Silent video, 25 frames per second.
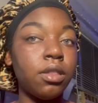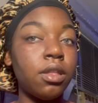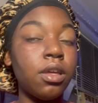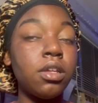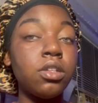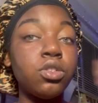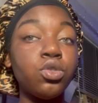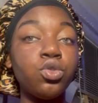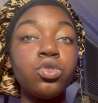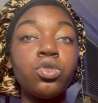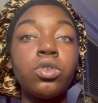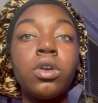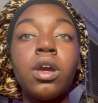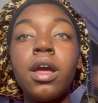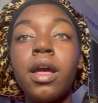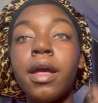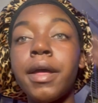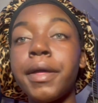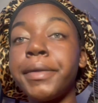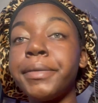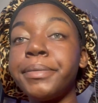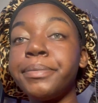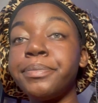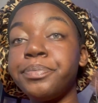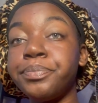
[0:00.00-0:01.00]
that
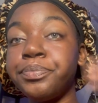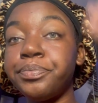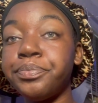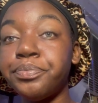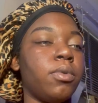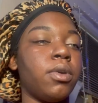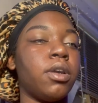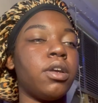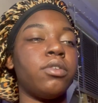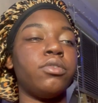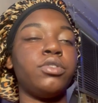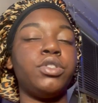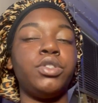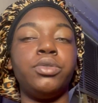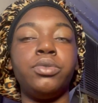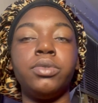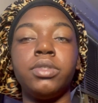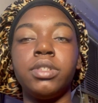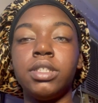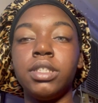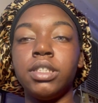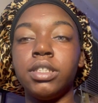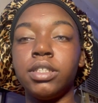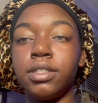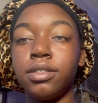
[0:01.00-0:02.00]
dry. We're gonna use
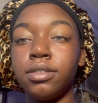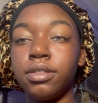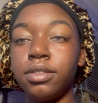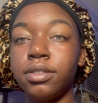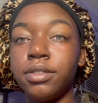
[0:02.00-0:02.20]
this,